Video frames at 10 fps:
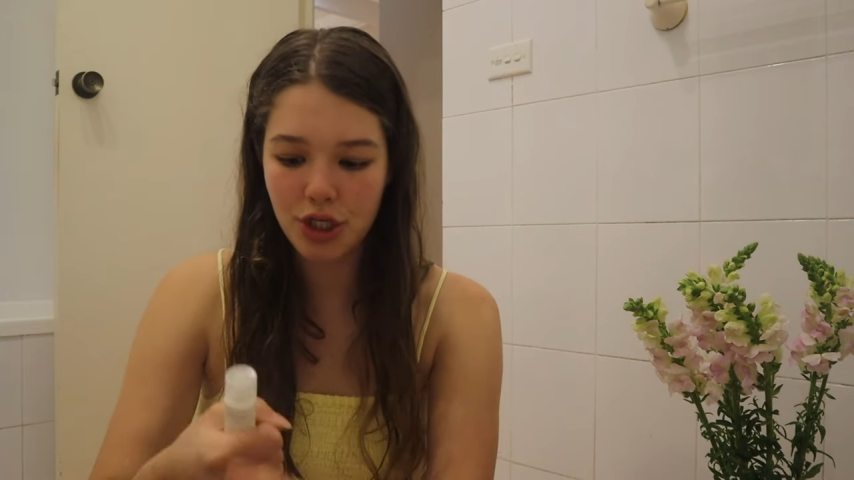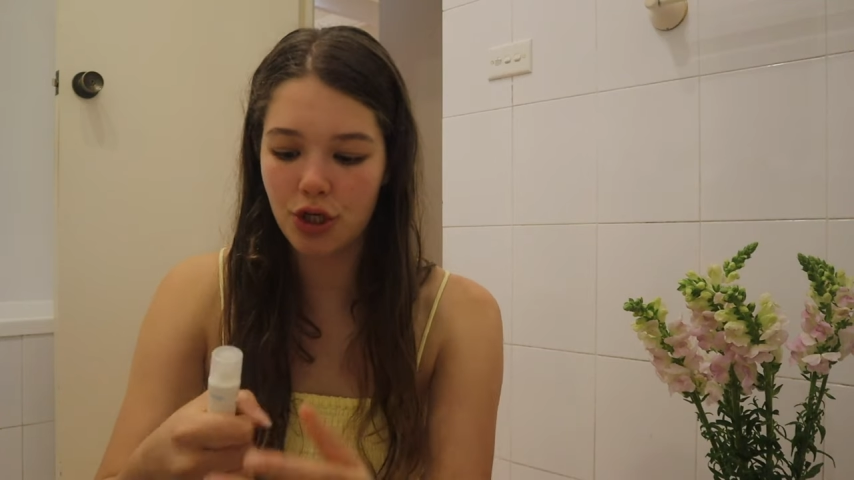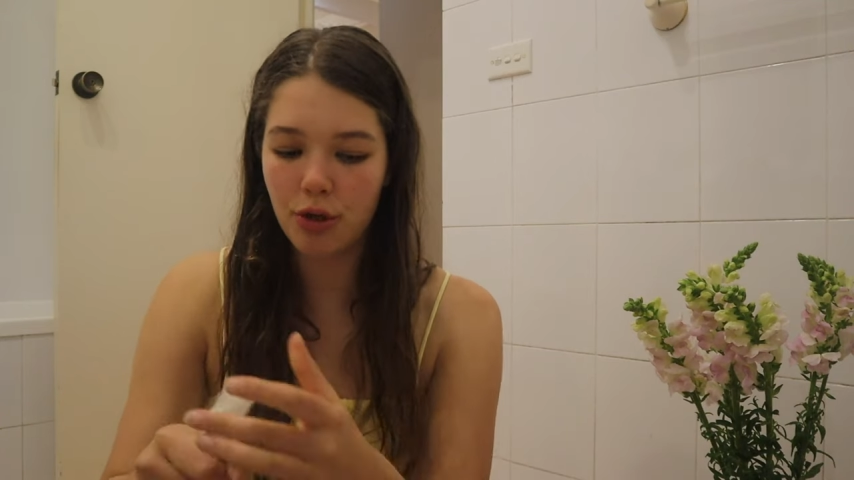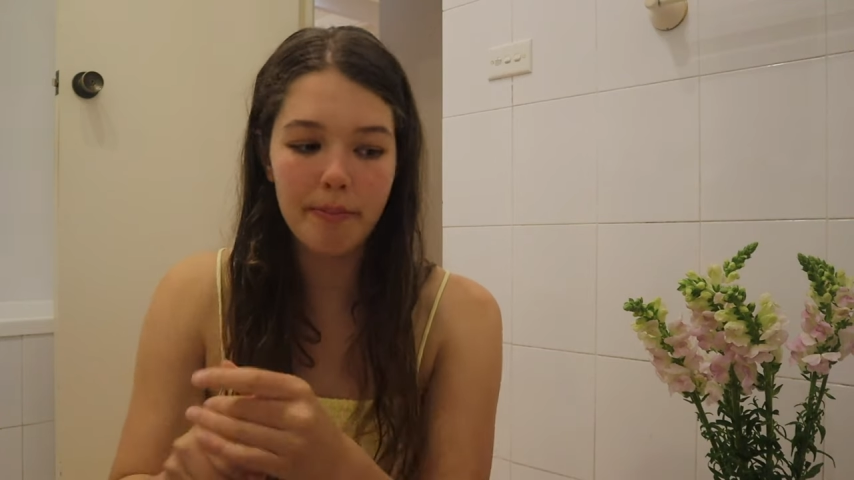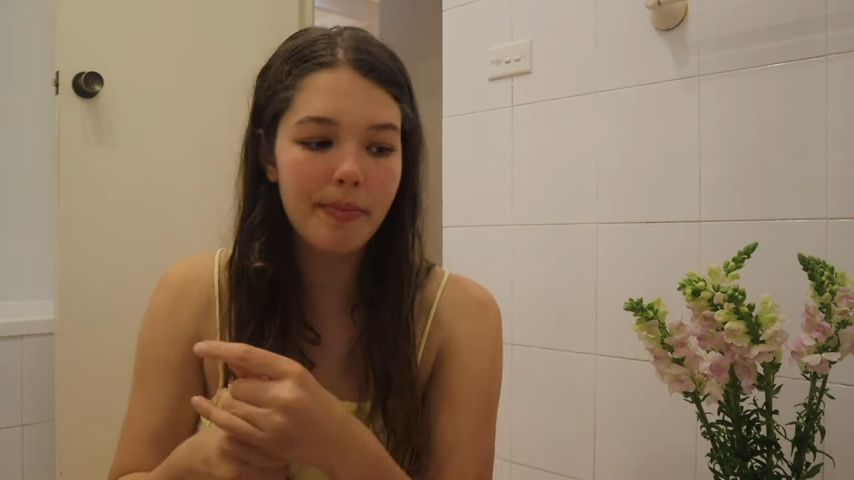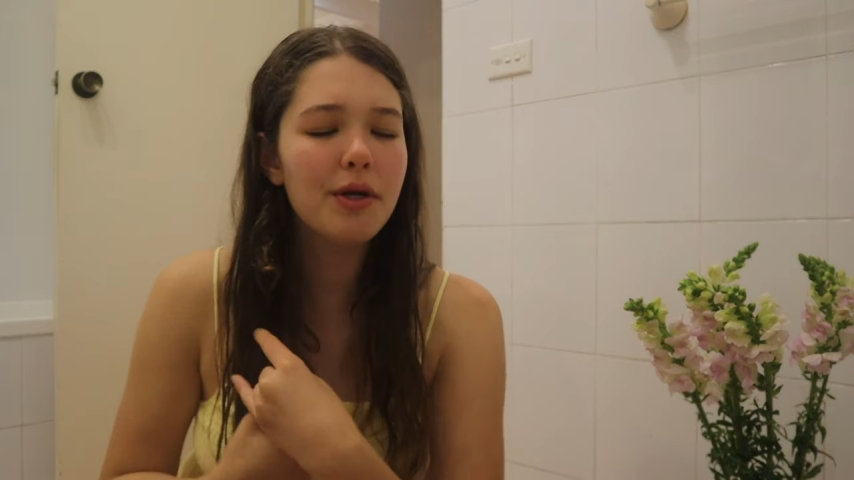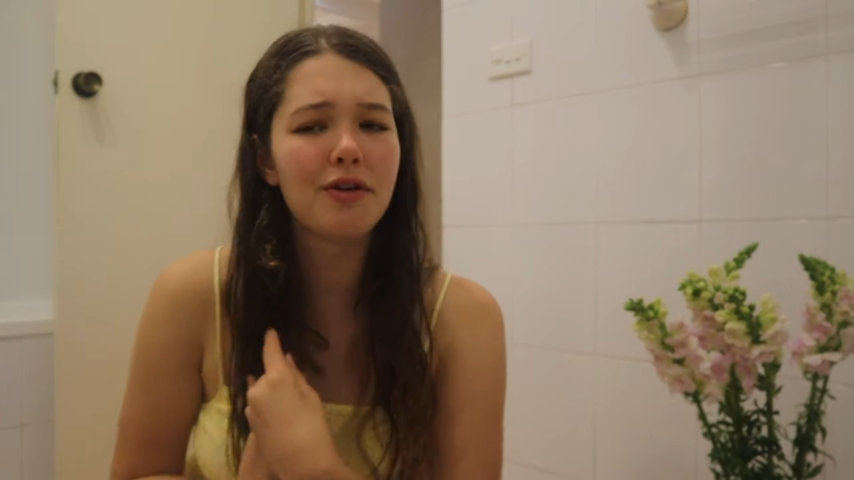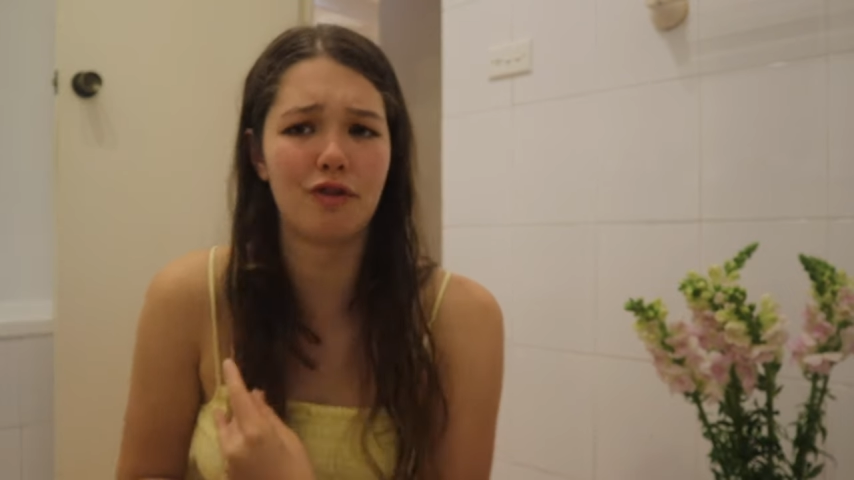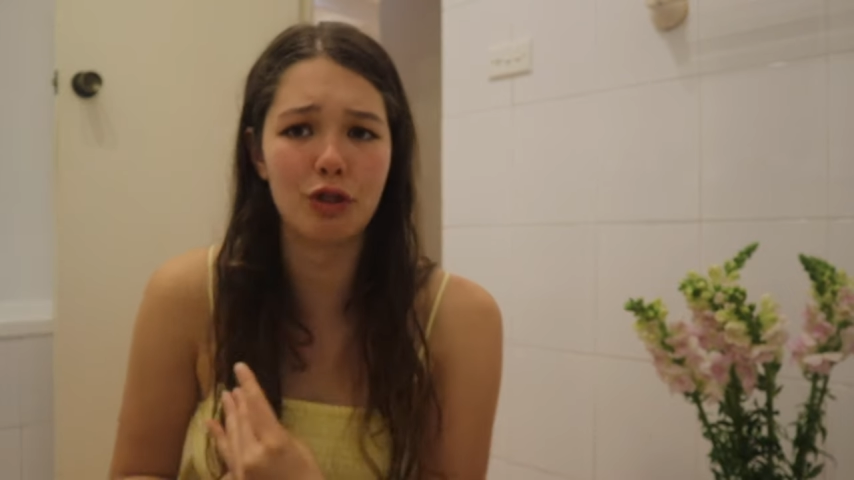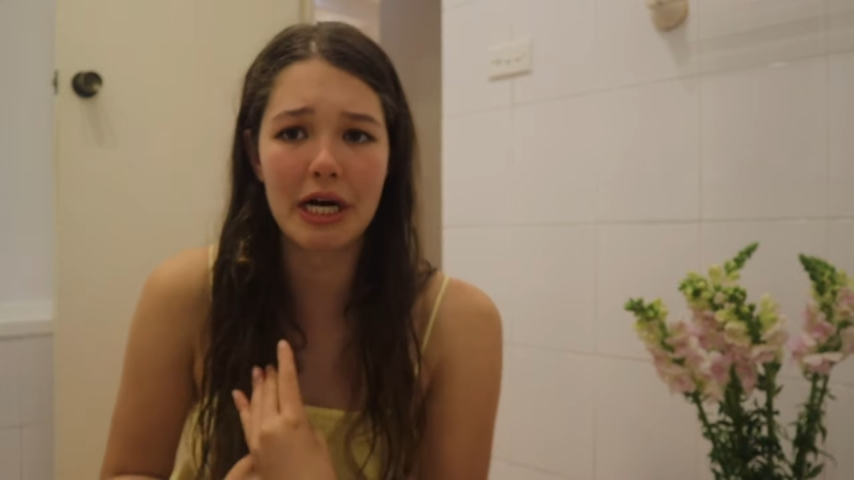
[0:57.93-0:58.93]
two
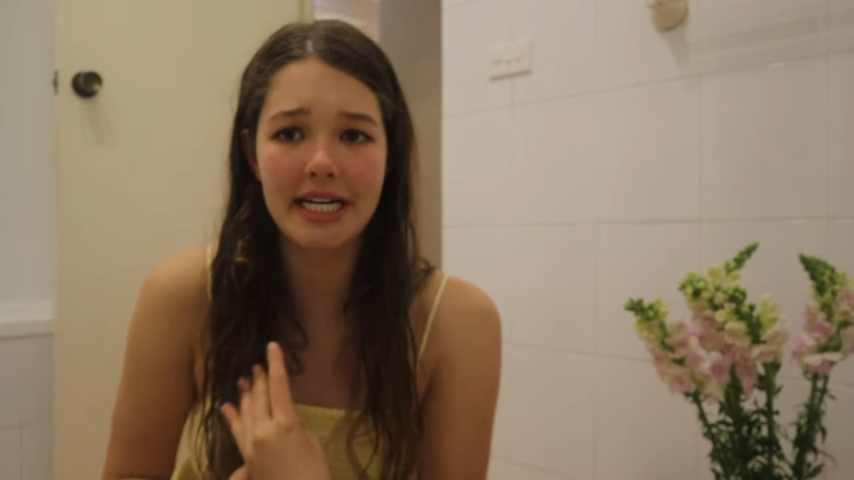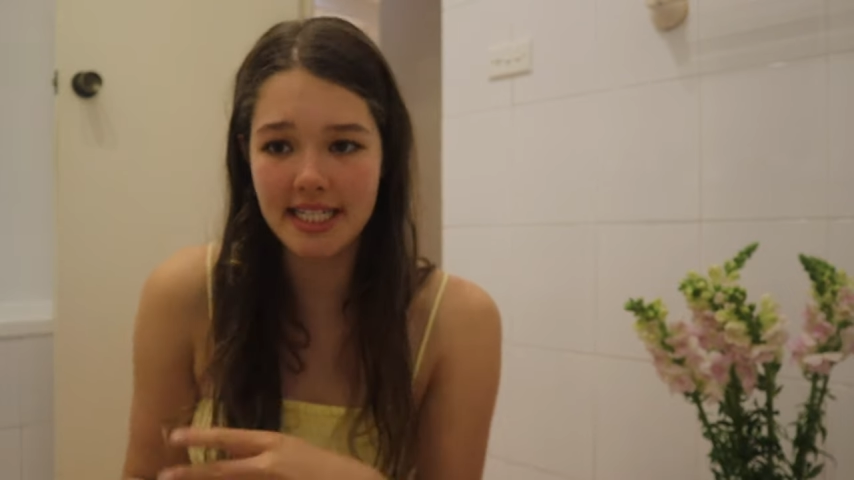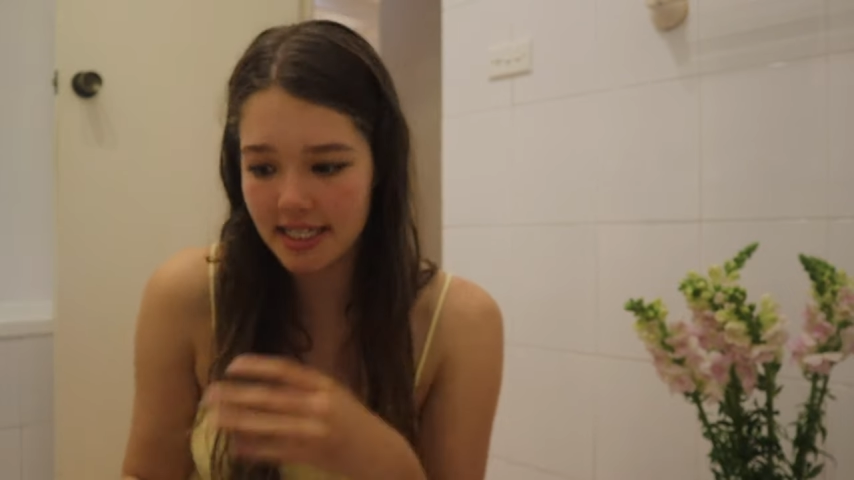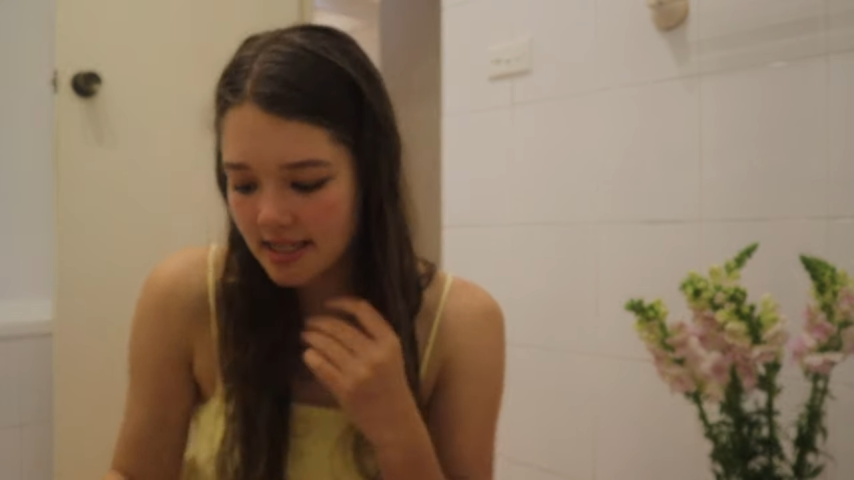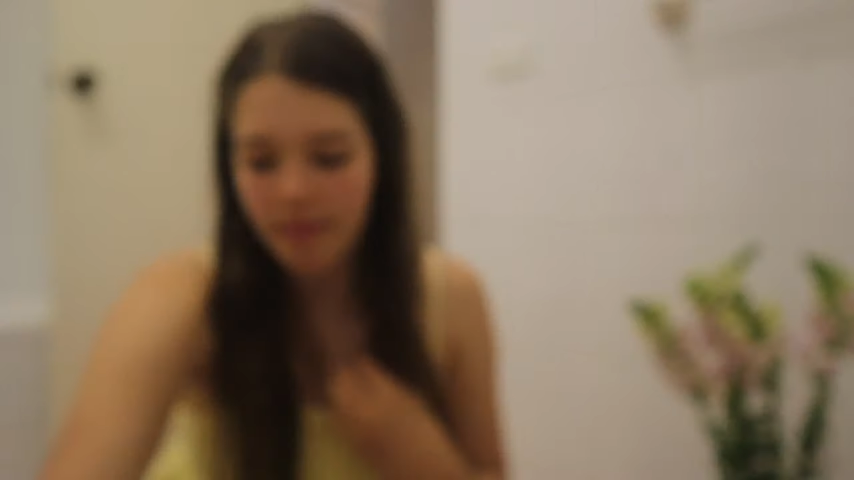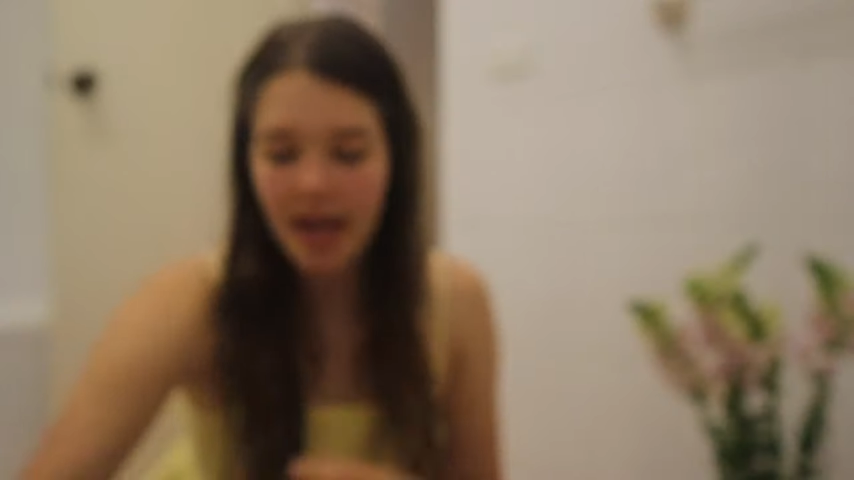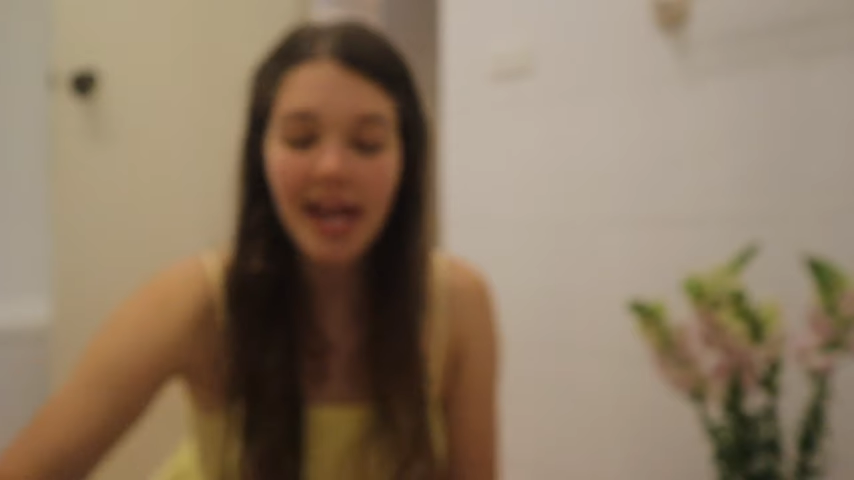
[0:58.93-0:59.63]
beautiful dresses